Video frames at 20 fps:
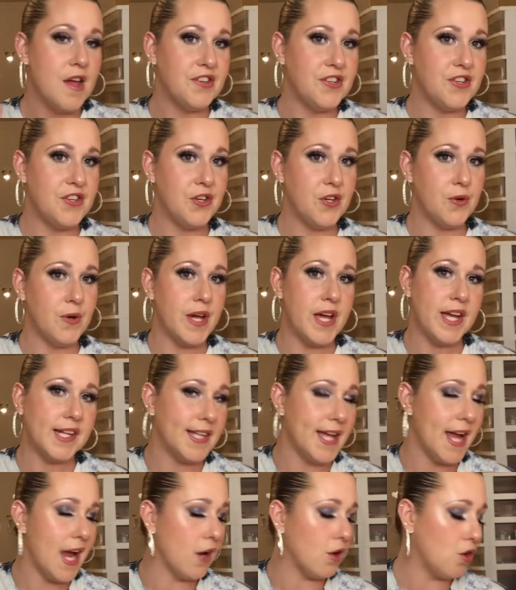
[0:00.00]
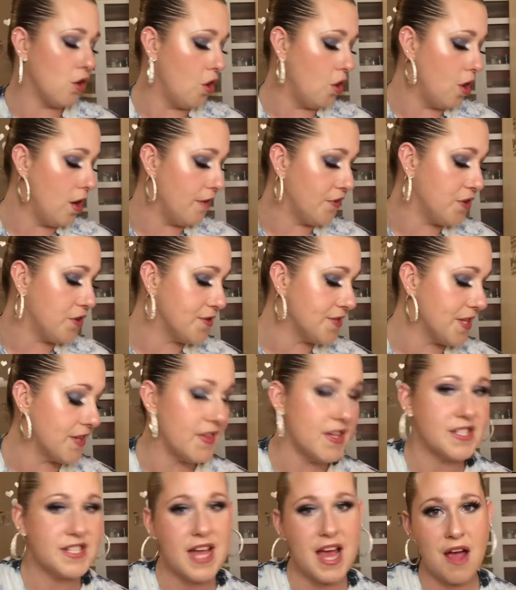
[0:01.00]
to hit that goal of using
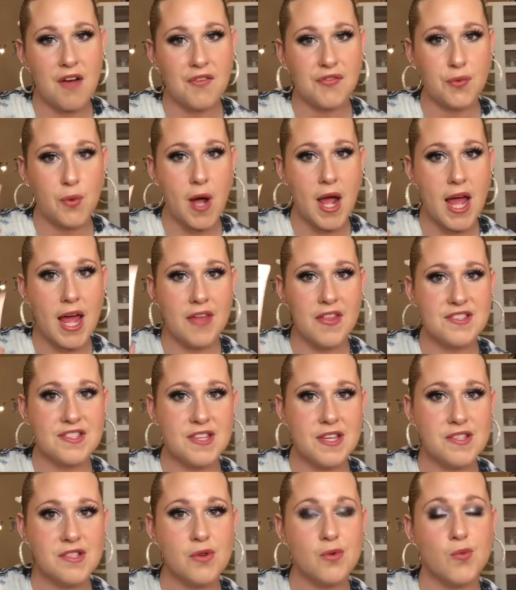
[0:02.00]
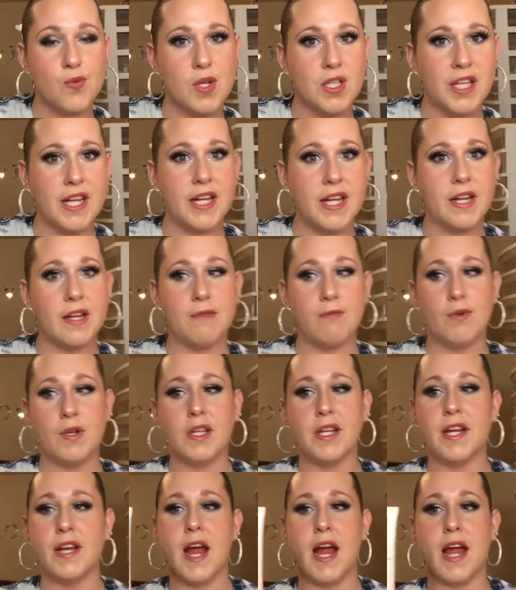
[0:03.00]
this halfway. This is a really
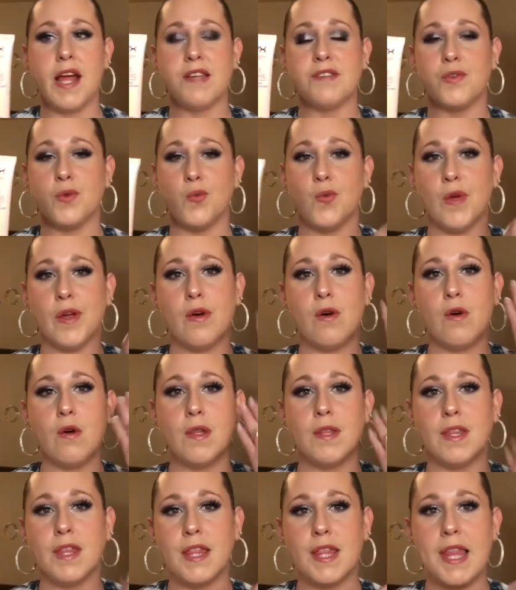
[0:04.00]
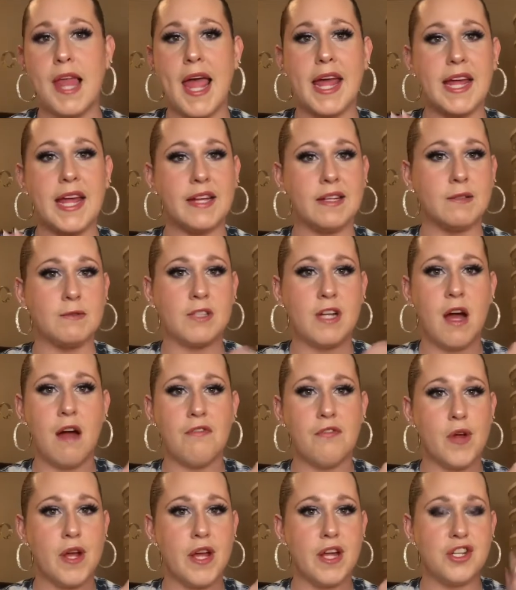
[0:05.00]
really nice, real light
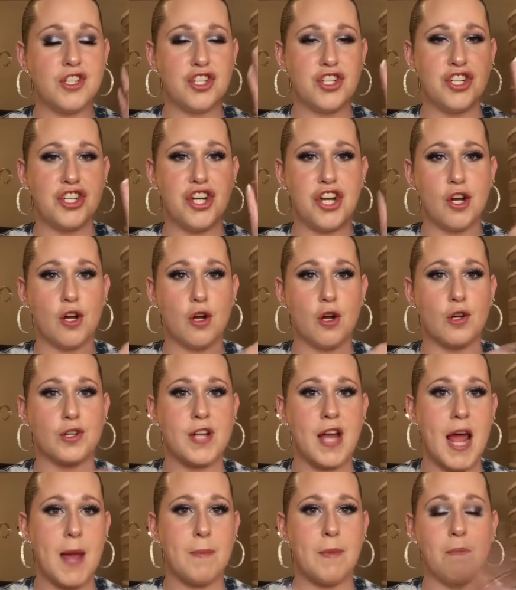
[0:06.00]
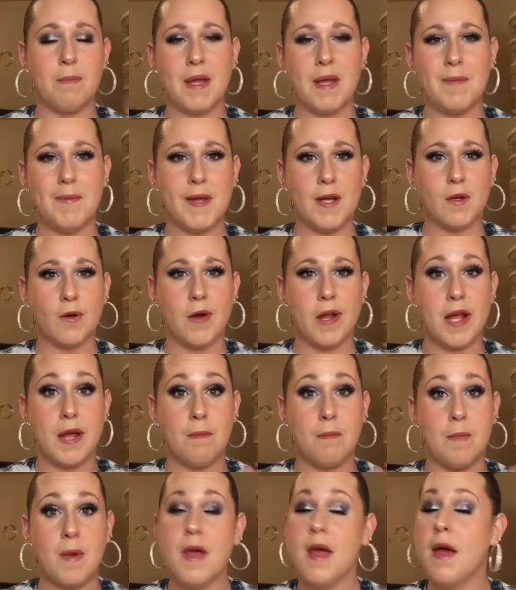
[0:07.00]
coverage, sheer type of B B
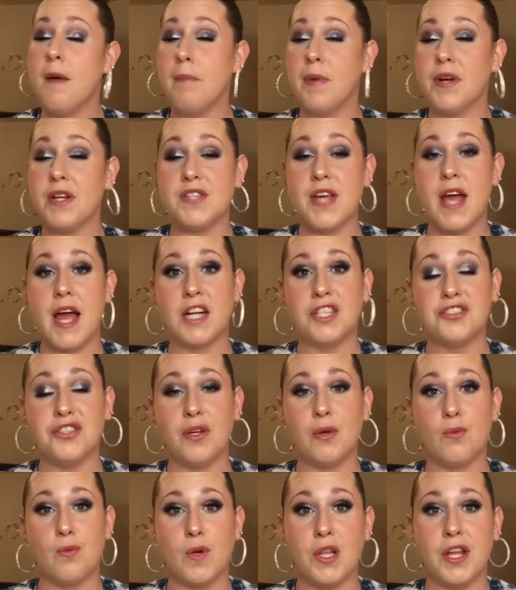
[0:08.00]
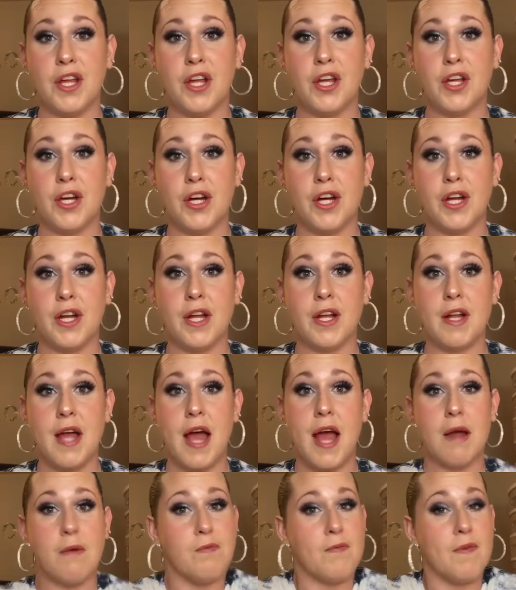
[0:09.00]
cream, but it's actually really good and I,